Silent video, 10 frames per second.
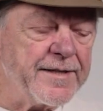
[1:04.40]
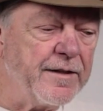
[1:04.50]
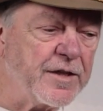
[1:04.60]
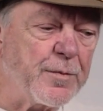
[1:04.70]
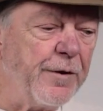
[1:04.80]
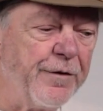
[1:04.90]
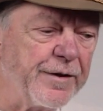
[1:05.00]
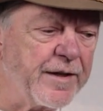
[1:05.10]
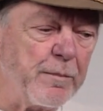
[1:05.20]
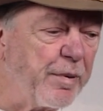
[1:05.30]
in the
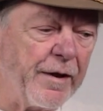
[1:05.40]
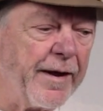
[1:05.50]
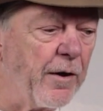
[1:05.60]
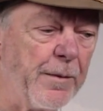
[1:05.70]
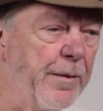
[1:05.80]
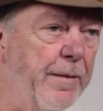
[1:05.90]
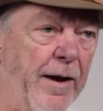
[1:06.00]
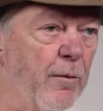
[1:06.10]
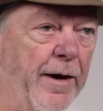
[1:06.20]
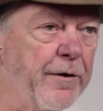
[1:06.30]
Springfield didn't play on
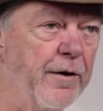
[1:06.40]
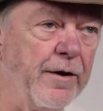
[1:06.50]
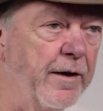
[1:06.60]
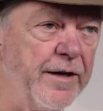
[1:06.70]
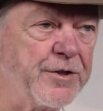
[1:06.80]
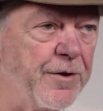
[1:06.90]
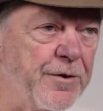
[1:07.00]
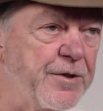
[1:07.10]
that record on each of their